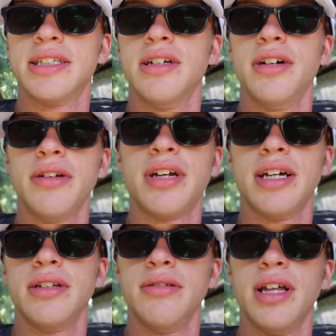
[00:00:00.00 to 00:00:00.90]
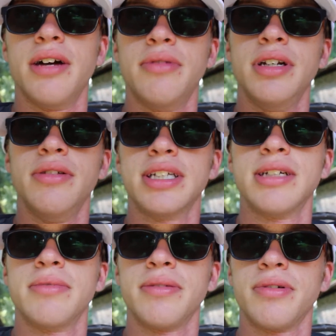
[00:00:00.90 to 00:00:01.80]
no, you can't do that when doing
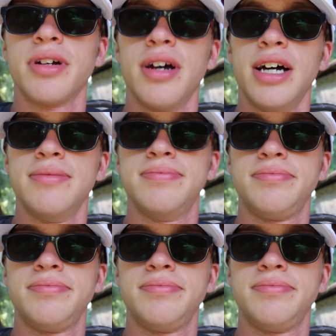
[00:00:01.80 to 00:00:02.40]
something for God,